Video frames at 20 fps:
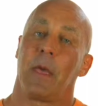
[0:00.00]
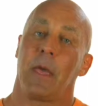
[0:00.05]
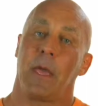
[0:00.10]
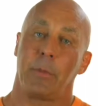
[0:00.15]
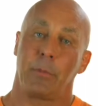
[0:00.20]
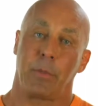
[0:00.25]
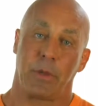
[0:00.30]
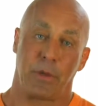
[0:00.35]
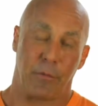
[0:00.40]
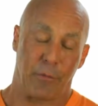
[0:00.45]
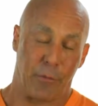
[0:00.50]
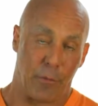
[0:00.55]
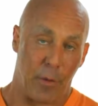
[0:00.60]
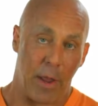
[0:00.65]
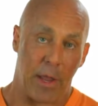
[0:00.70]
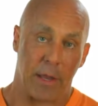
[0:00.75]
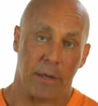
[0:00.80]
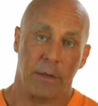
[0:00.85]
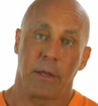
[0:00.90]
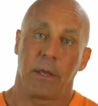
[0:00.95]
and be
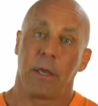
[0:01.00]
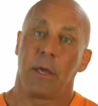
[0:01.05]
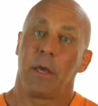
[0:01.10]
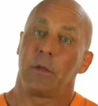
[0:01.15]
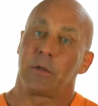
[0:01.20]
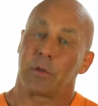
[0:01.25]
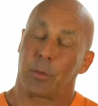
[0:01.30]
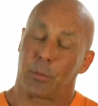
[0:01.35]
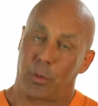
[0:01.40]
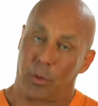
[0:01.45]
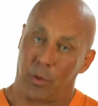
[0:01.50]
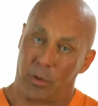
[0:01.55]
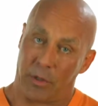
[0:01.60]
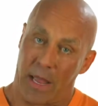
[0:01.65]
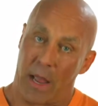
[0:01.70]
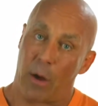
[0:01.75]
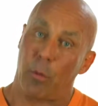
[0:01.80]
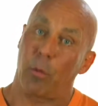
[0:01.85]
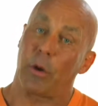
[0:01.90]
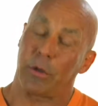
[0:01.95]
afraid to pull
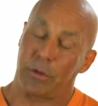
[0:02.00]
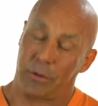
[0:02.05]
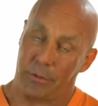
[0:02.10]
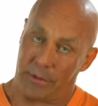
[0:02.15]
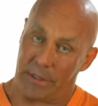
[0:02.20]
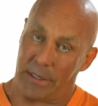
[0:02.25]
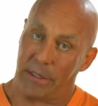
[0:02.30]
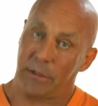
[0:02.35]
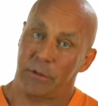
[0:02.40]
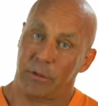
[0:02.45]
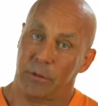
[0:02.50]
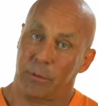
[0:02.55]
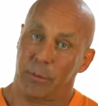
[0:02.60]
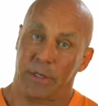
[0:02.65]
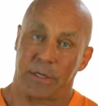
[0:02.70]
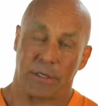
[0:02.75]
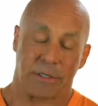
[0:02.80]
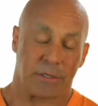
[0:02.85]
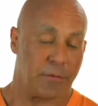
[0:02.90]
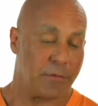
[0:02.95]
out what you need to,
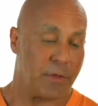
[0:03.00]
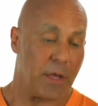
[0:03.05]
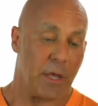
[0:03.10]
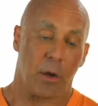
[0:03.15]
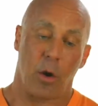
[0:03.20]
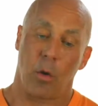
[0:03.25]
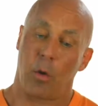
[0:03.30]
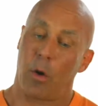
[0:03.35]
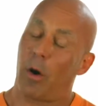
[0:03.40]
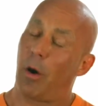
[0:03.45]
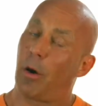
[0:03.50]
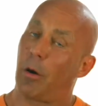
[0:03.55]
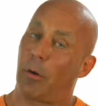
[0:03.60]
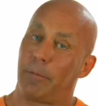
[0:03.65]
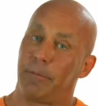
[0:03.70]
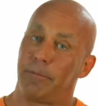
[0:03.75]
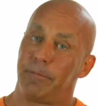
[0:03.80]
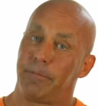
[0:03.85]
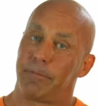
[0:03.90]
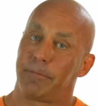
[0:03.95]
because if they go
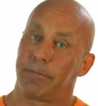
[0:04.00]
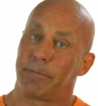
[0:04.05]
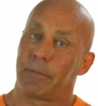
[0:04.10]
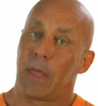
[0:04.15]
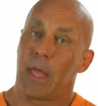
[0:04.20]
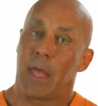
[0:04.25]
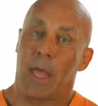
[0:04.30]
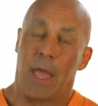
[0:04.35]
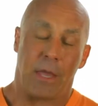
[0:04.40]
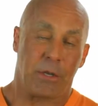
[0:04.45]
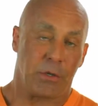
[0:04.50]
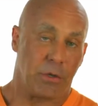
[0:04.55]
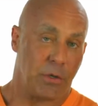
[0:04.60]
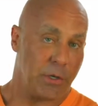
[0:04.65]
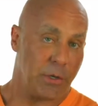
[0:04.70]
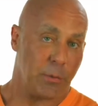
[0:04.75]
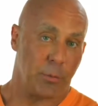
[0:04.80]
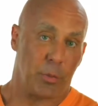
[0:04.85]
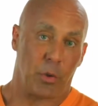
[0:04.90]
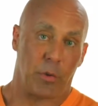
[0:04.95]
home and you
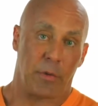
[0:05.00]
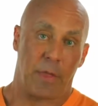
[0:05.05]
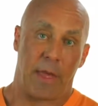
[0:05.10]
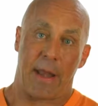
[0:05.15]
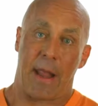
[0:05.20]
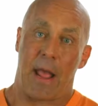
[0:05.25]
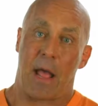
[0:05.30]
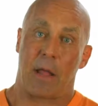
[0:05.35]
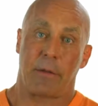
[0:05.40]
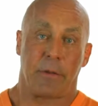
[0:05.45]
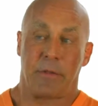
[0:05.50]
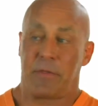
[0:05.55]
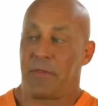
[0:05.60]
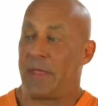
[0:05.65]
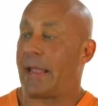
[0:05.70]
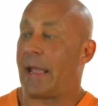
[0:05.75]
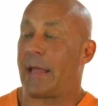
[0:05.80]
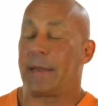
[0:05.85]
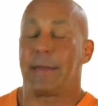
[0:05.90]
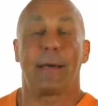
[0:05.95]
didn't pull that out,
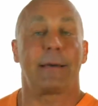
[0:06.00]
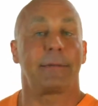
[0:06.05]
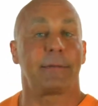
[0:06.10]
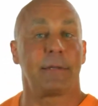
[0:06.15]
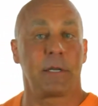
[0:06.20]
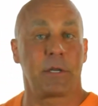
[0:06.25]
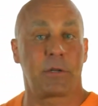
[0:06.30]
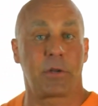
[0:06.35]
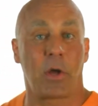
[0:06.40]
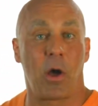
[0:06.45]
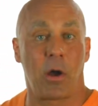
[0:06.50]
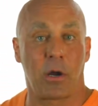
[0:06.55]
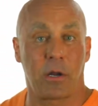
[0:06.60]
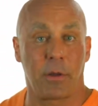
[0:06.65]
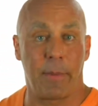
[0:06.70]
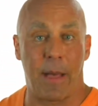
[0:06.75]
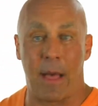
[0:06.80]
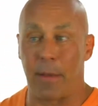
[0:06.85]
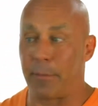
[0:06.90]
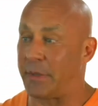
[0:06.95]
they got nothing to talk
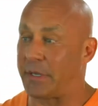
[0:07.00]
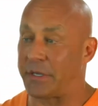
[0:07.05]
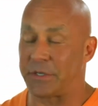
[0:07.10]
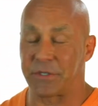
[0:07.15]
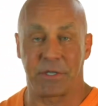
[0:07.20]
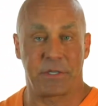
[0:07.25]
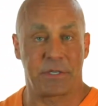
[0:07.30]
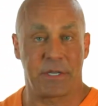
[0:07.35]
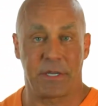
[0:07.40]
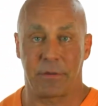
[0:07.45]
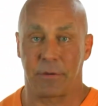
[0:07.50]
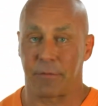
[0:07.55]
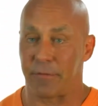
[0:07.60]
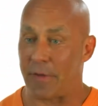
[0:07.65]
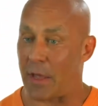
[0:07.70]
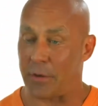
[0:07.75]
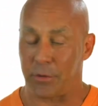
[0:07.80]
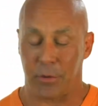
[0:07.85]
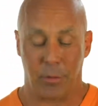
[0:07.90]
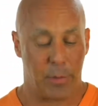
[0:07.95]
about, because it's either
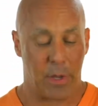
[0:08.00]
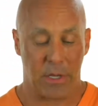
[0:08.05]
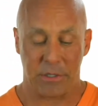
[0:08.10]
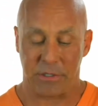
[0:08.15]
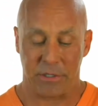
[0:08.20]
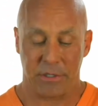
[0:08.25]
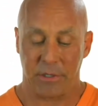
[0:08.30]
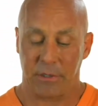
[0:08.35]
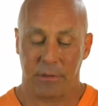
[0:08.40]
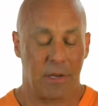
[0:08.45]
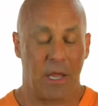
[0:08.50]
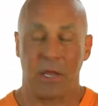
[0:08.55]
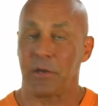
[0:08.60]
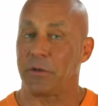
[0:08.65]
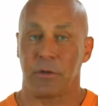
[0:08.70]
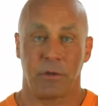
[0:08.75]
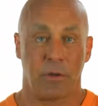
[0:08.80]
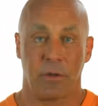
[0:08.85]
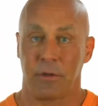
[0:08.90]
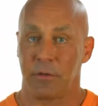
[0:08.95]
value or budget,
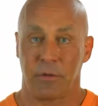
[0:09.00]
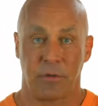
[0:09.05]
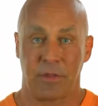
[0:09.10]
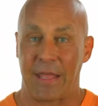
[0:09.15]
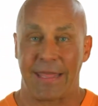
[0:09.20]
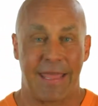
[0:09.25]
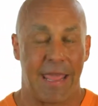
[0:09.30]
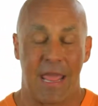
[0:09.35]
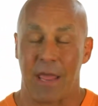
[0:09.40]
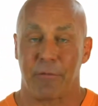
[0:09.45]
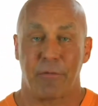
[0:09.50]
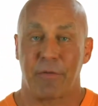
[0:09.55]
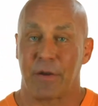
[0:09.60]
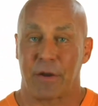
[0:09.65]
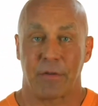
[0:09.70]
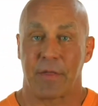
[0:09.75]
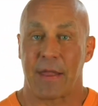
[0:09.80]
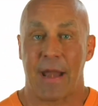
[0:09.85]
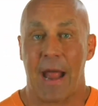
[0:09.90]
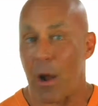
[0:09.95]
and they can't
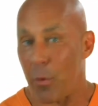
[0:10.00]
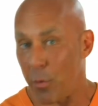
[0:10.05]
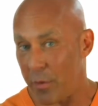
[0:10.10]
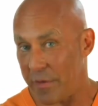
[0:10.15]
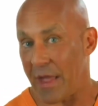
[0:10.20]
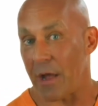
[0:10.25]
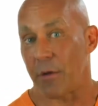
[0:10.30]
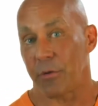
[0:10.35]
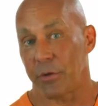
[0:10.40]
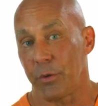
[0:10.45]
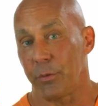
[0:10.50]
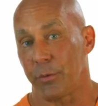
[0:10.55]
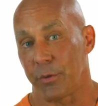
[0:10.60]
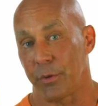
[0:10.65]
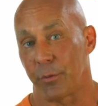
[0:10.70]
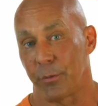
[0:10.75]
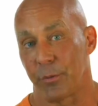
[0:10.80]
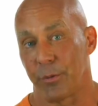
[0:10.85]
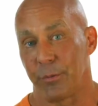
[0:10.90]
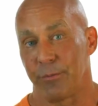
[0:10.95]
figure that out without you in
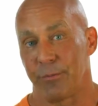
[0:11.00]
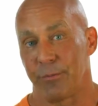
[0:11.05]
the room,